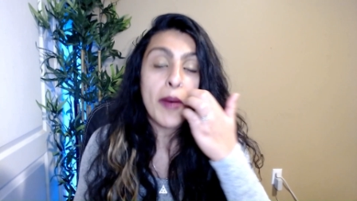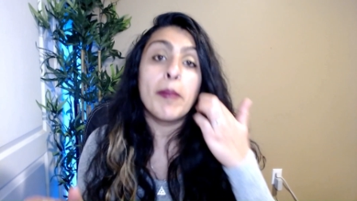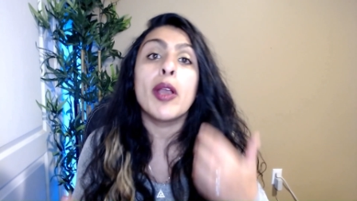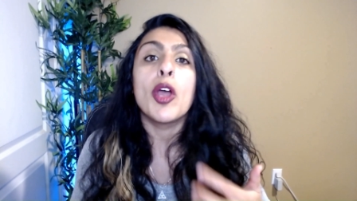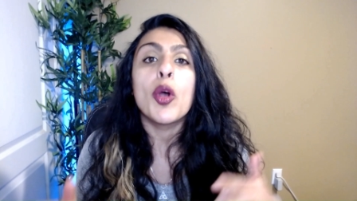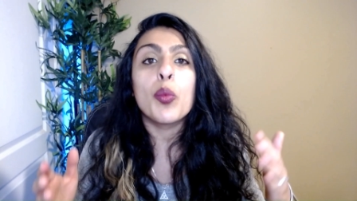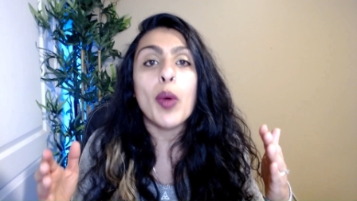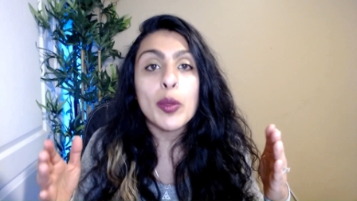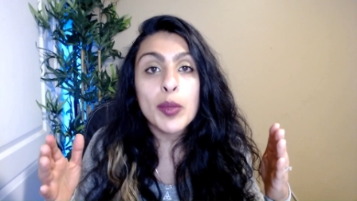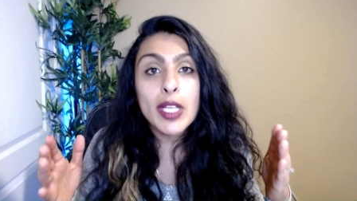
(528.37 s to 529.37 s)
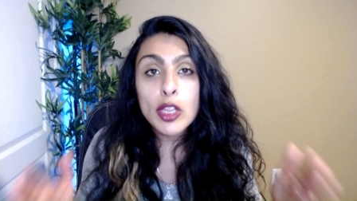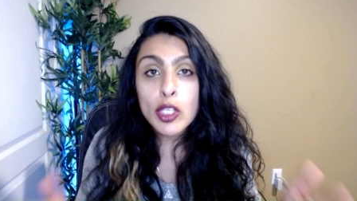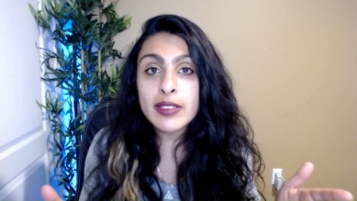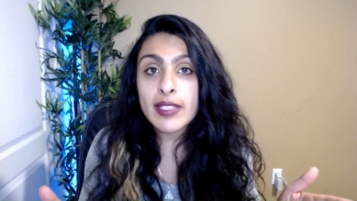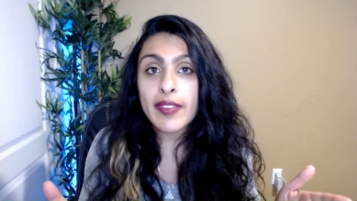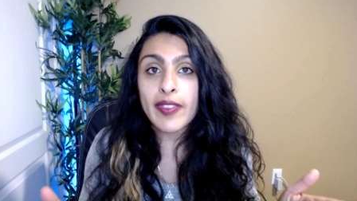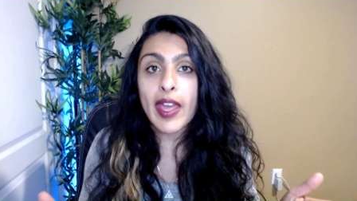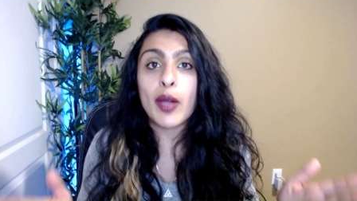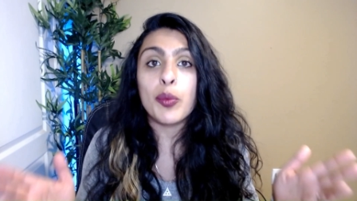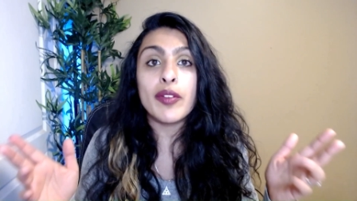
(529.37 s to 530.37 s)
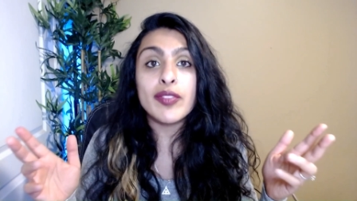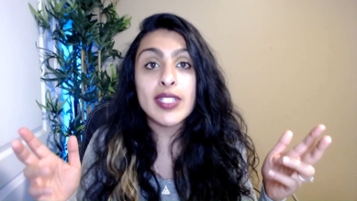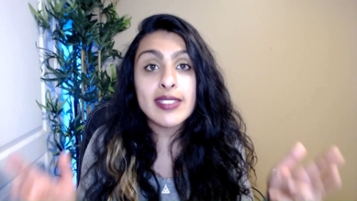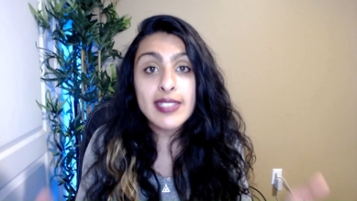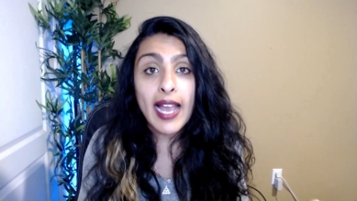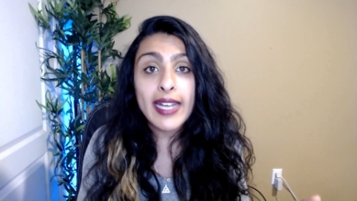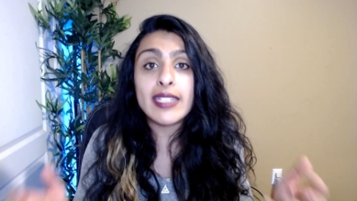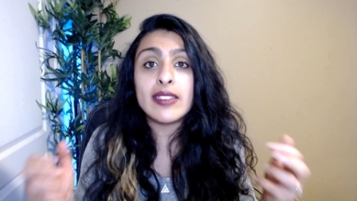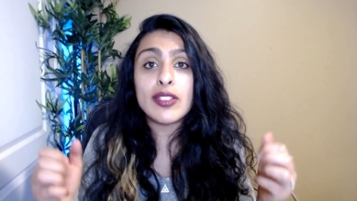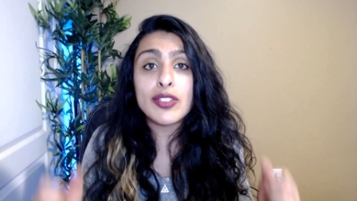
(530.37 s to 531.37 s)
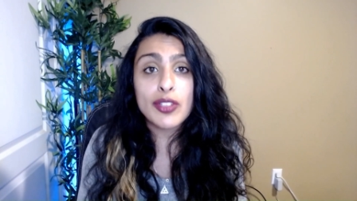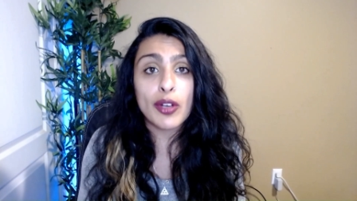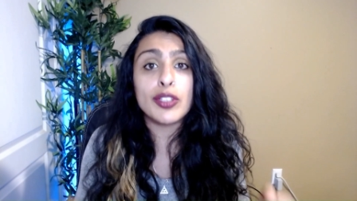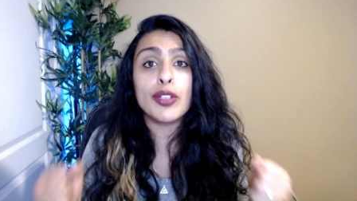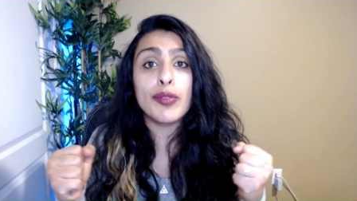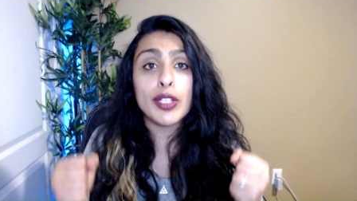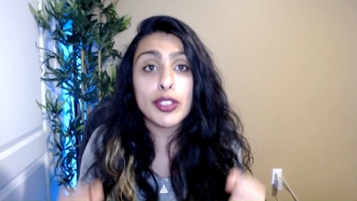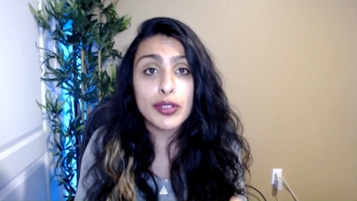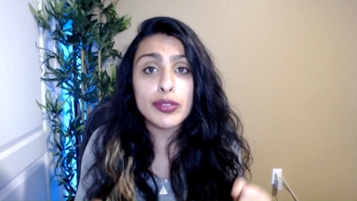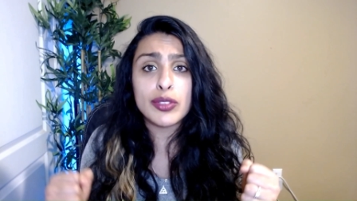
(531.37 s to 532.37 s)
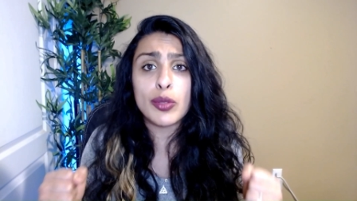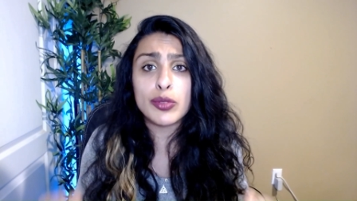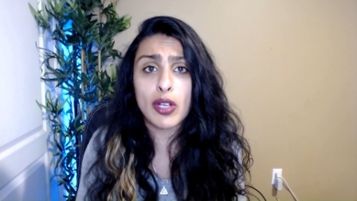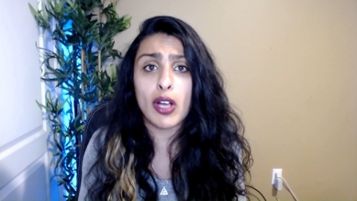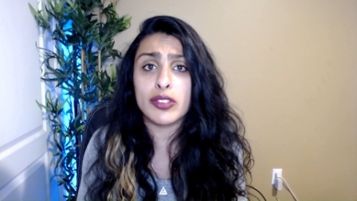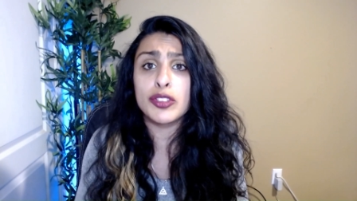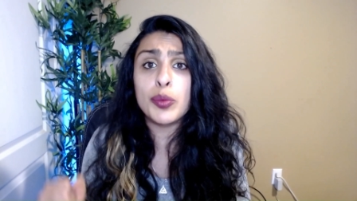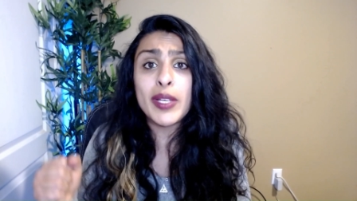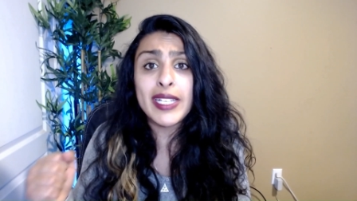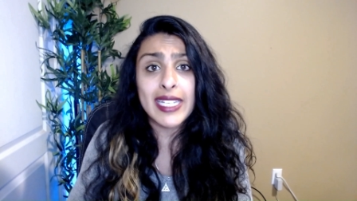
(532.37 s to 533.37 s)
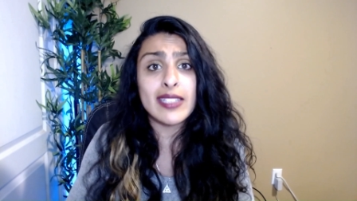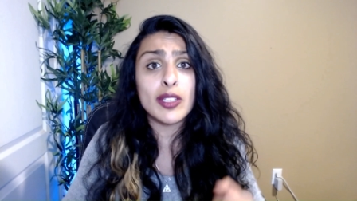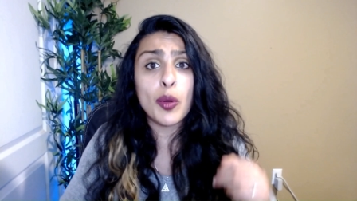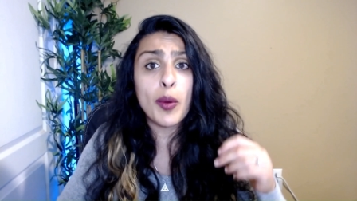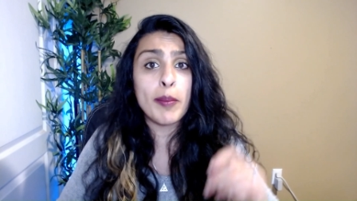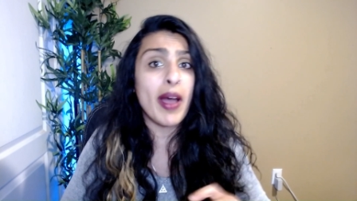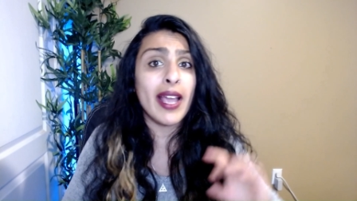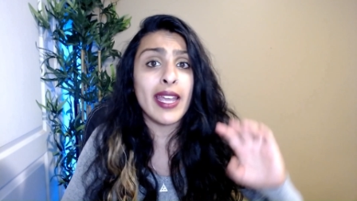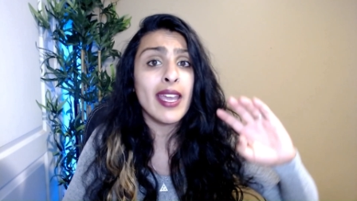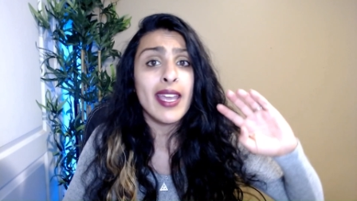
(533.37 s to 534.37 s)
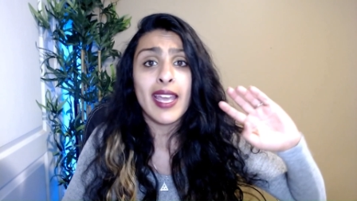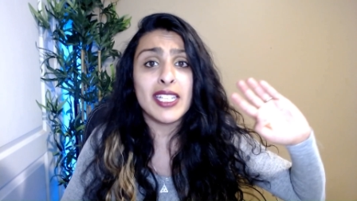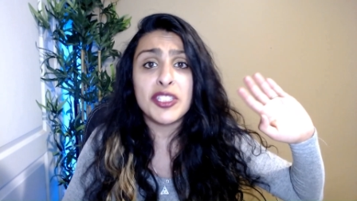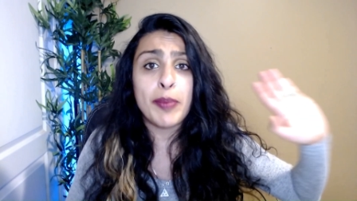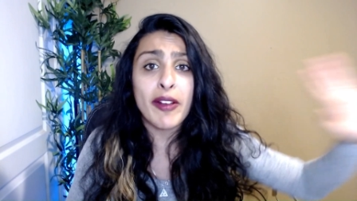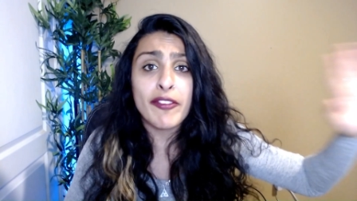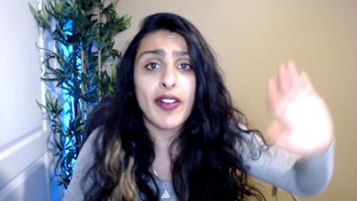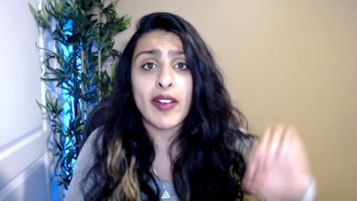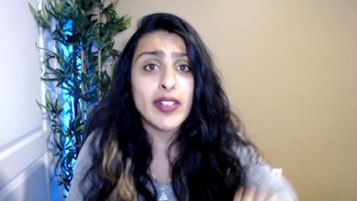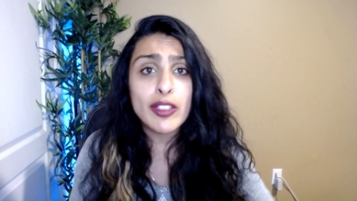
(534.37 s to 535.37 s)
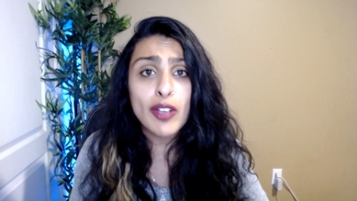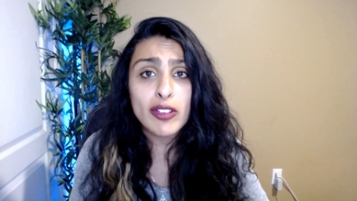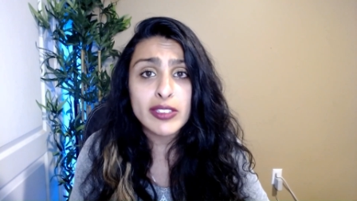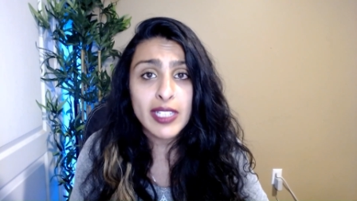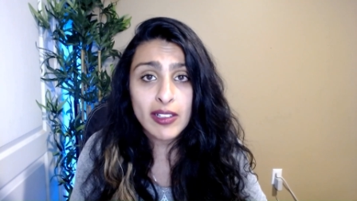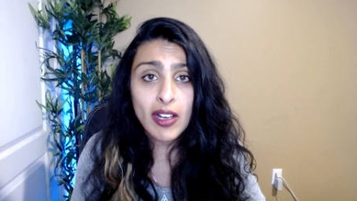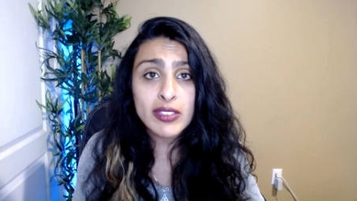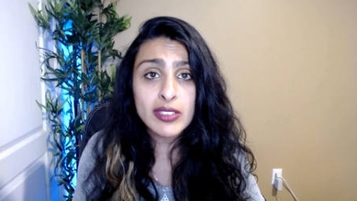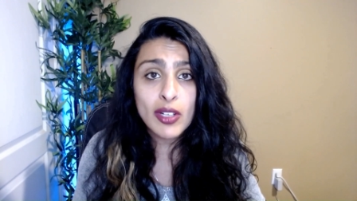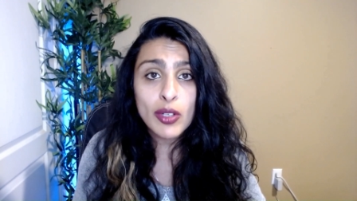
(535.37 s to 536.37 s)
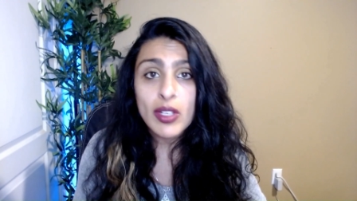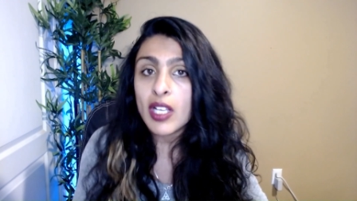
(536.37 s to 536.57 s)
But when we looked at that, we've decided to start to reduce those costs. Do we need to go and buy and spend five hundred dollars at Costco?